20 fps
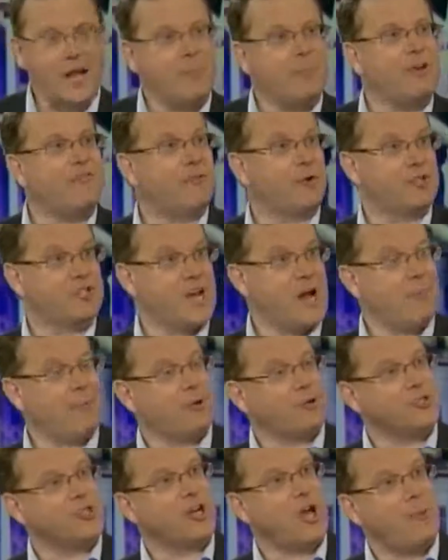I mean, for example,
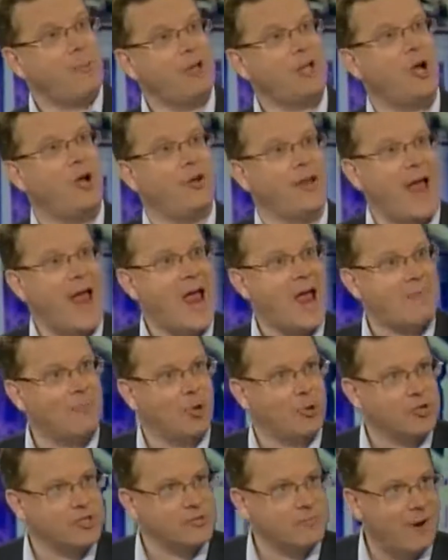there's a company called
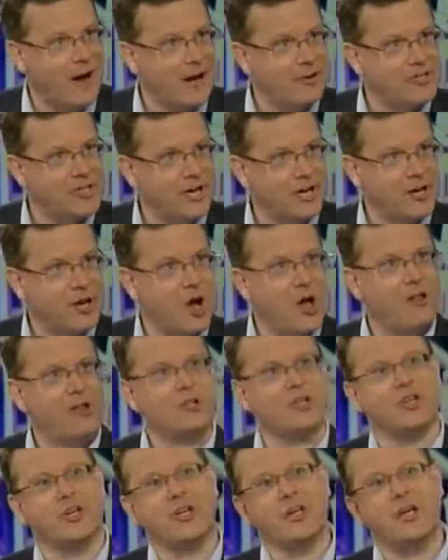Amaris
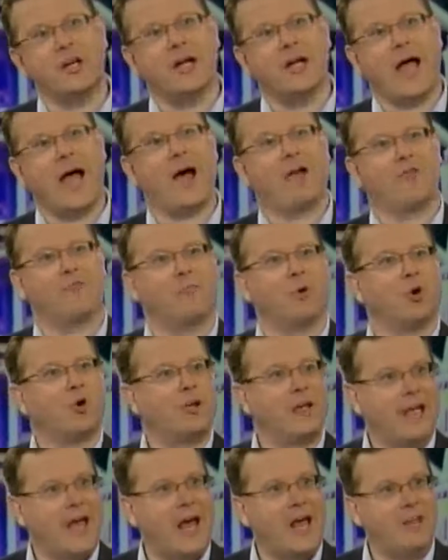Biotechnology out of
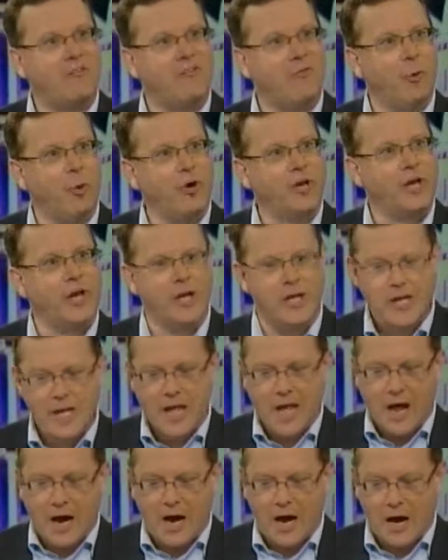Berkeley, California.
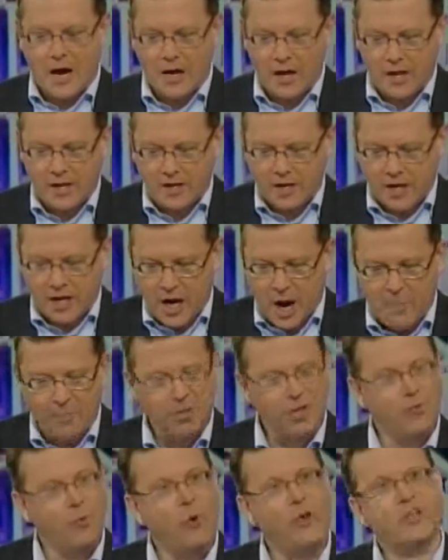A
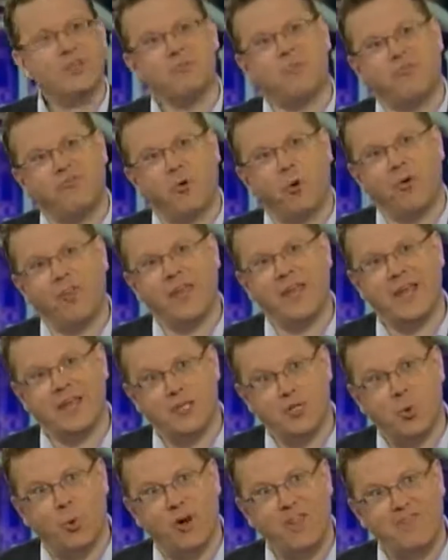couple of weeks before they get
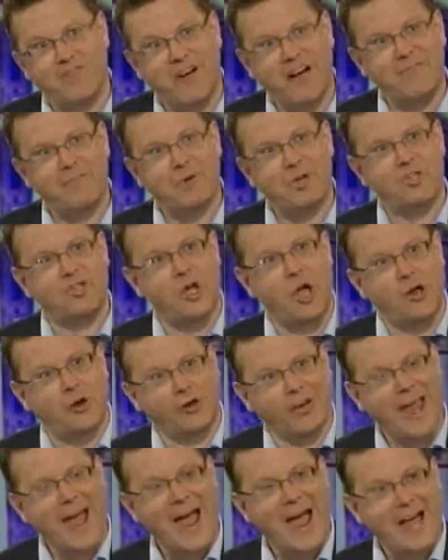$25 million
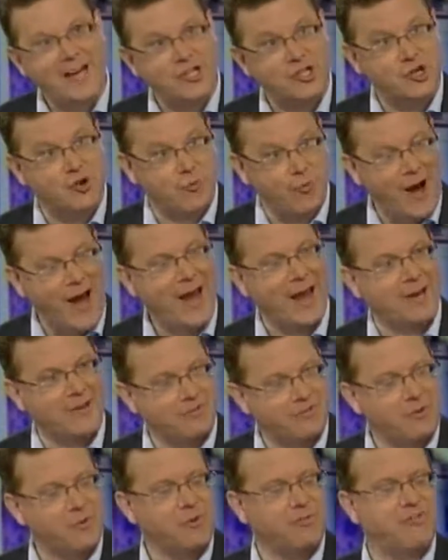cash grant
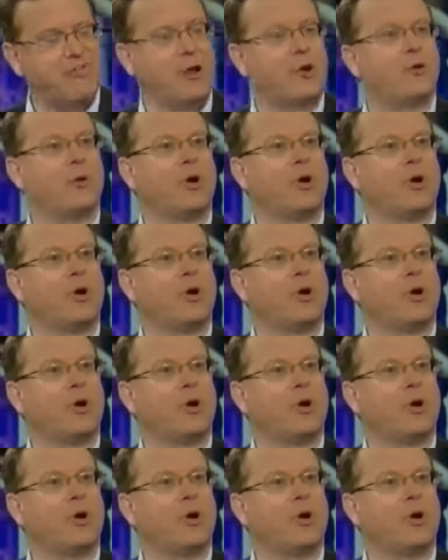from the federal